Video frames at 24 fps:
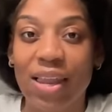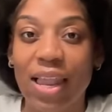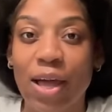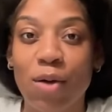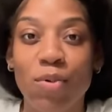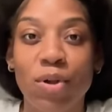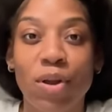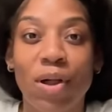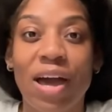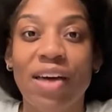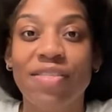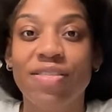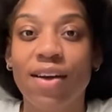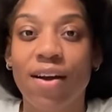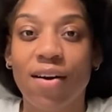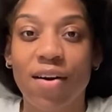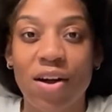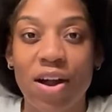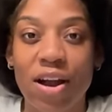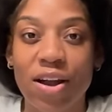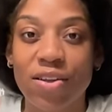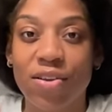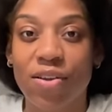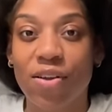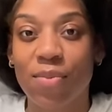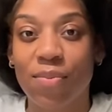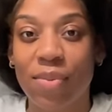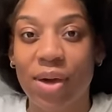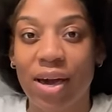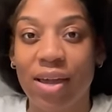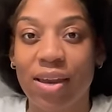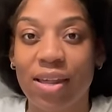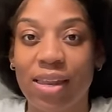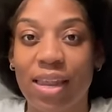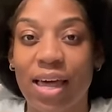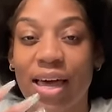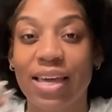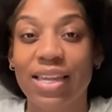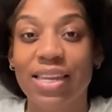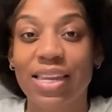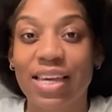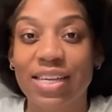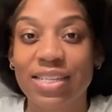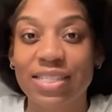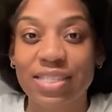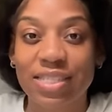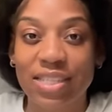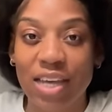Like, we don't have to argue about it. Like,
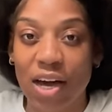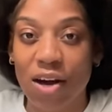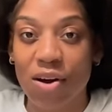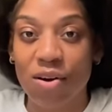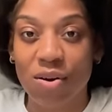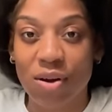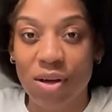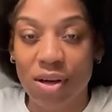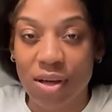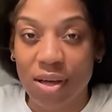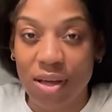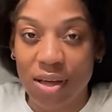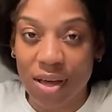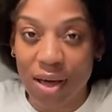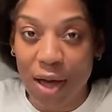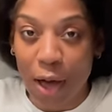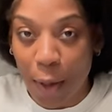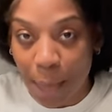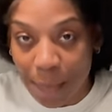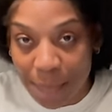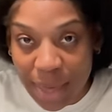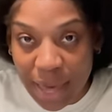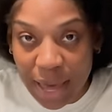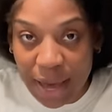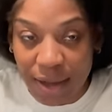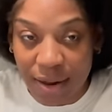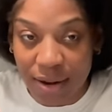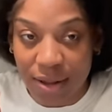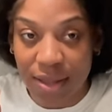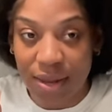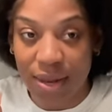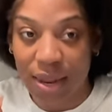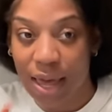let's talk about it.